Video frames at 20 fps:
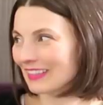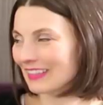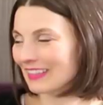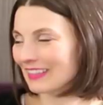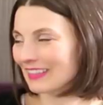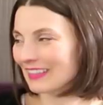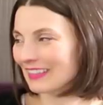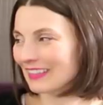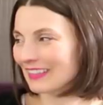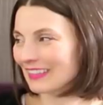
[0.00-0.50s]

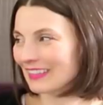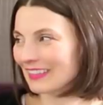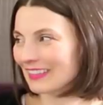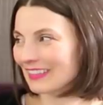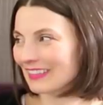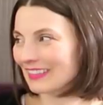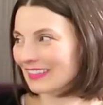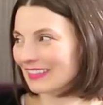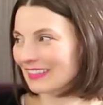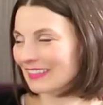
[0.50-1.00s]

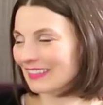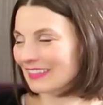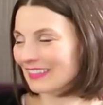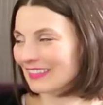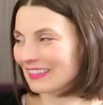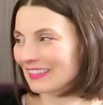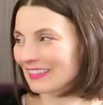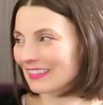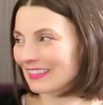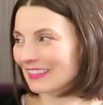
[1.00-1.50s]

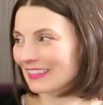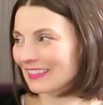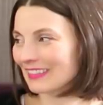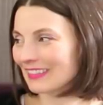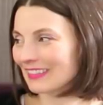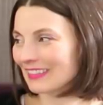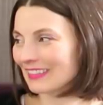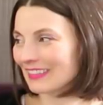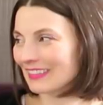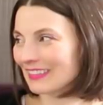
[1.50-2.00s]

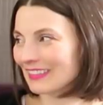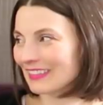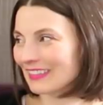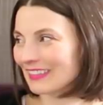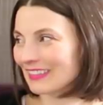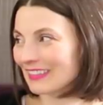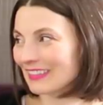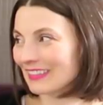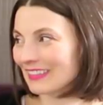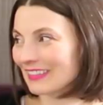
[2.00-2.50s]

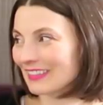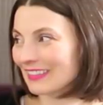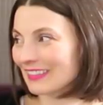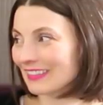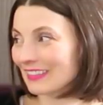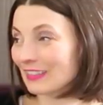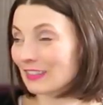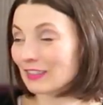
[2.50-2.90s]
(not speaking)